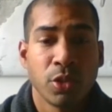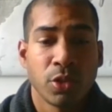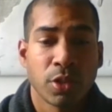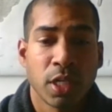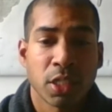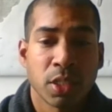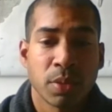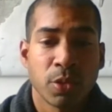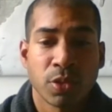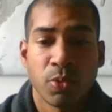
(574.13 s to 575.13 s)
and your
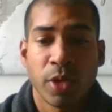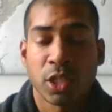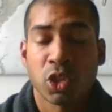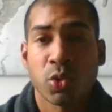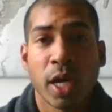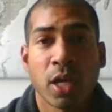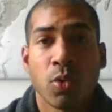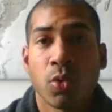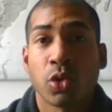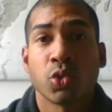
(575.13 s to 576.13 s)
customers a way to track
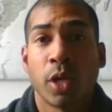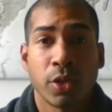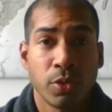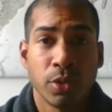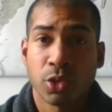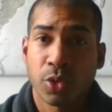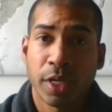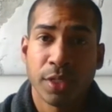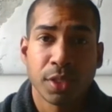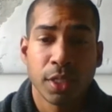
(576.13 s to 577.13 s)
orders while they're in
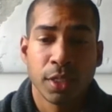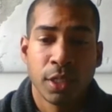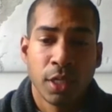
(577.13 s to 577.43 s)
transit.